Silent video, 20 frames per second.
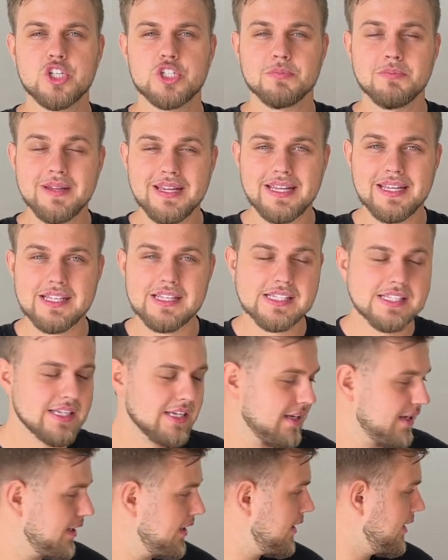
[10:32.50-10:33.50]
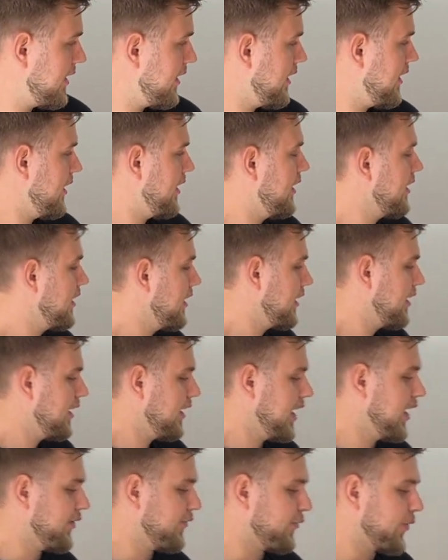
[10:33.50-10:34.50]
means
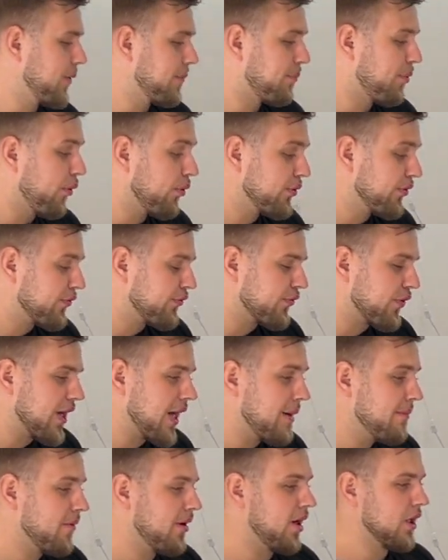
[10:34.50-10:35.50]
if we pull the frame a